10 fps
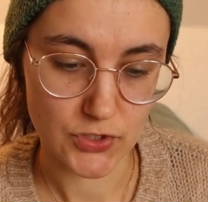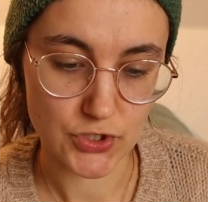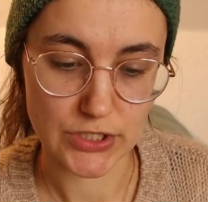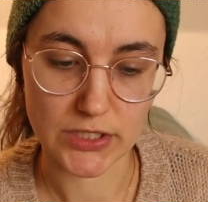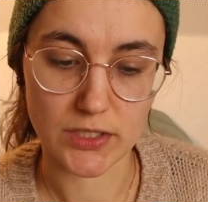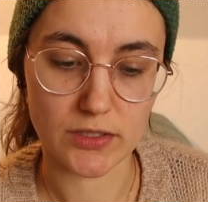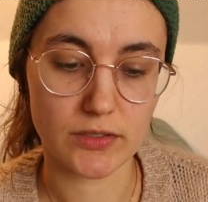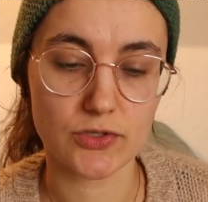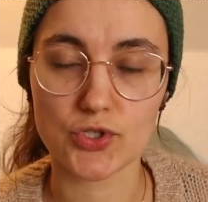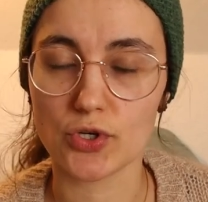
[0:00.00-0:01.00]
She
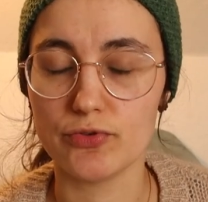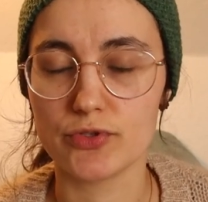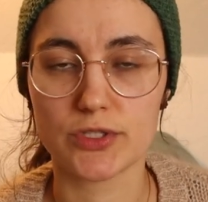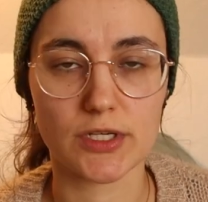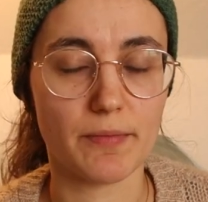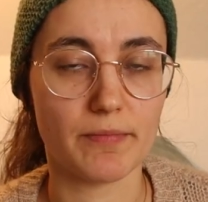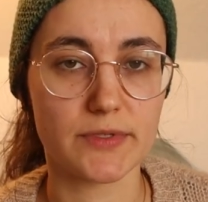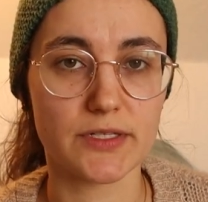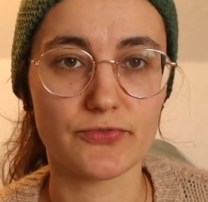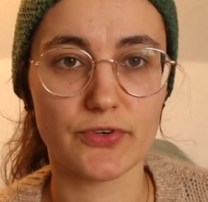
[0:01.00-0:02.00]
showed some
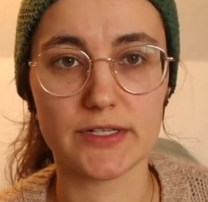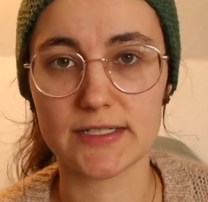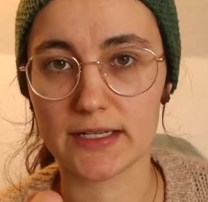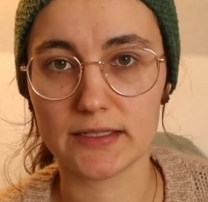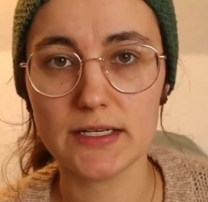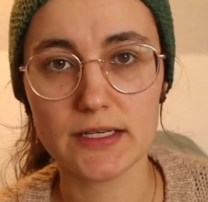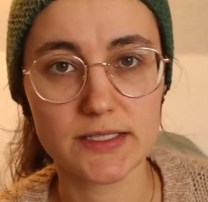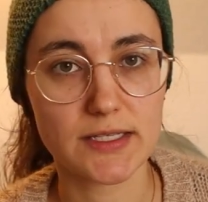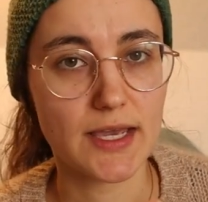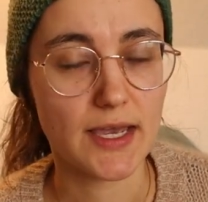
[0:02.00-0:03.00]
different
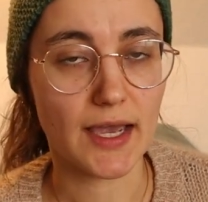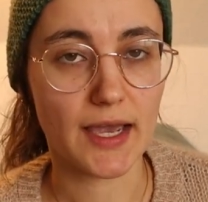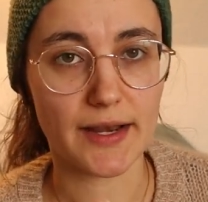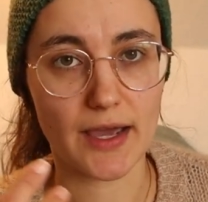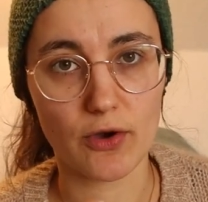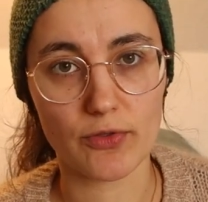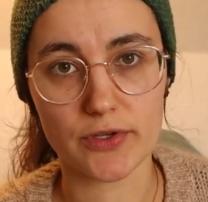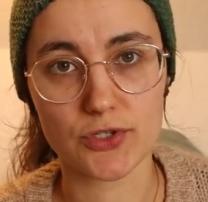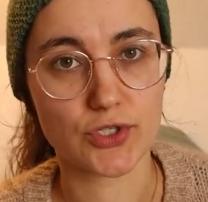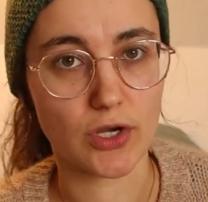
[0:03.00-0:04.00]
techniques and how
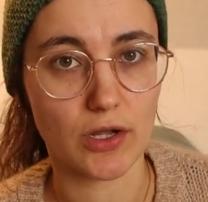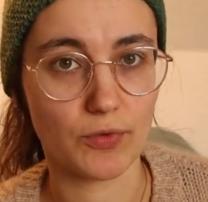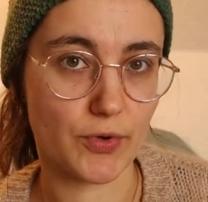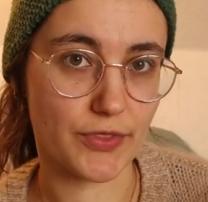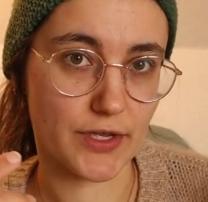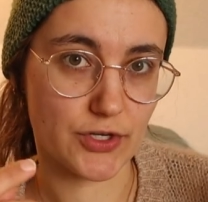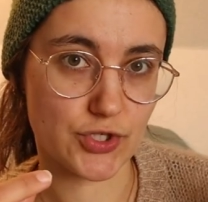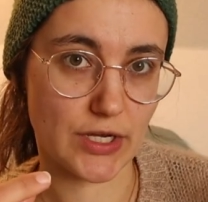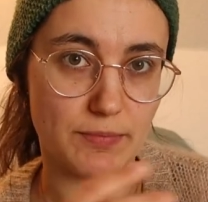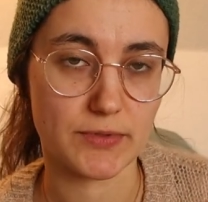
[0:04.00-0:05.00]
the shawl would then
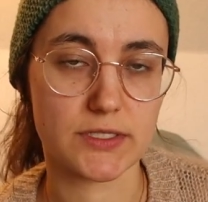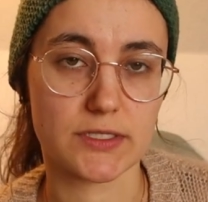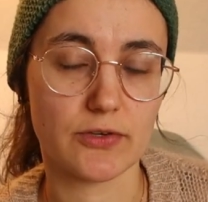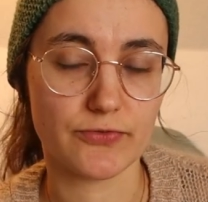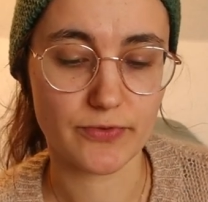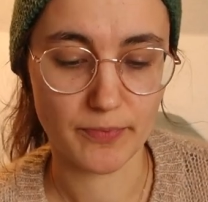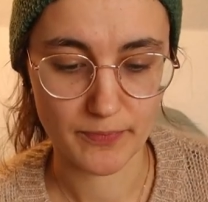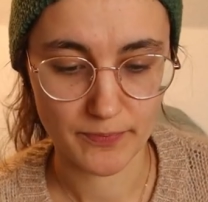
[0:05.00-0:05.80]
shape itself.